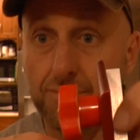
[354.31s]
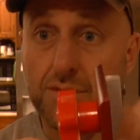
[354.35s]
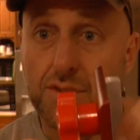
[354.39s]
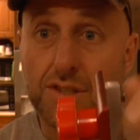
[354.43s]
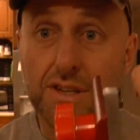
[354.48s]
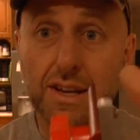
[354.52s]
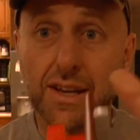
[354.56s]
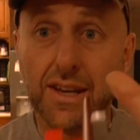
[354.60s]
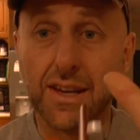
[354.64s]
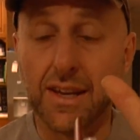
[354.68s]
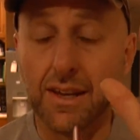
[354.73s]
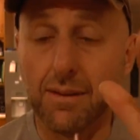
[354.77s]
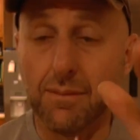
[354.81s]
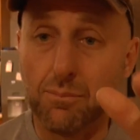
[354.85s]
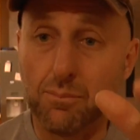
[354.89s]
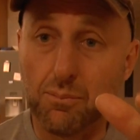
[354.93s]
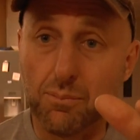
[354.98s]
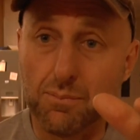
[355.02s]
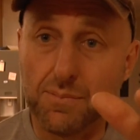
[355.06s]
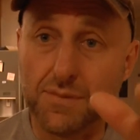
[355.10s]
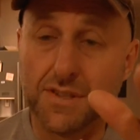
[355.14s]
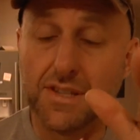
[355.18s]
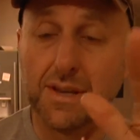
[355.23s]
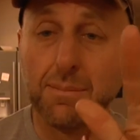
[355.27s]
so you can
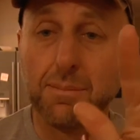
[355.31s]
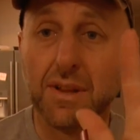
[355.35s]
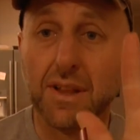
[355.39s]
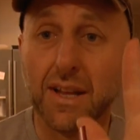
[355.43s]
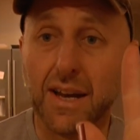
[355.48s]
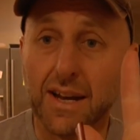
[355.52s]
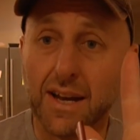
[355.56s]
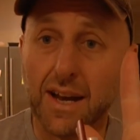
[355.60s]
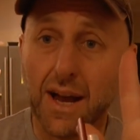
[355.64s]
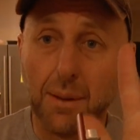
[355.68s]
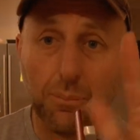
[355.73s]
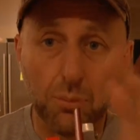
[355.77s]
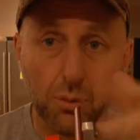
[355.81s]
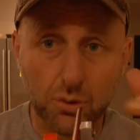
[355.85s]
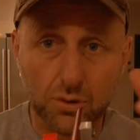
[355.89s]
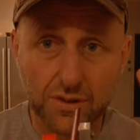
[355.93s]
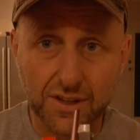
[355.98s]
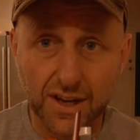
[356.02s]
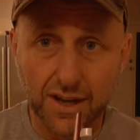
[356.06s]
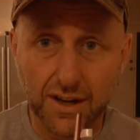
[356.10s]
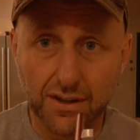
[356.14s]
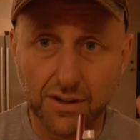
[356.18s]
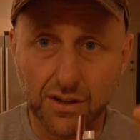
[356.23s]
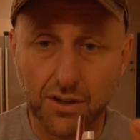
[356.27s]
simulate up or
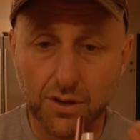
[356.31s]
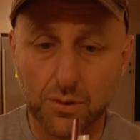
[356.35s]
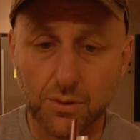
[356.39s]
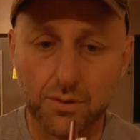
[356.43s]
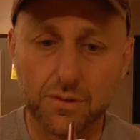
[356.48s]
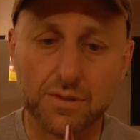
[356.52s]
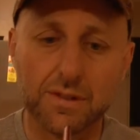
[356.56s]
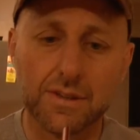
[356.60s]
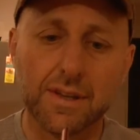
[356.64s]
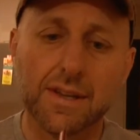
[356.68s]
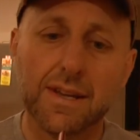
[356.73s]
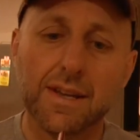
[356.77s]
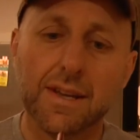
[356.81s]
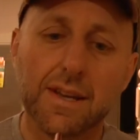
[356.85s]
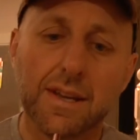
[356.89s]
down hills.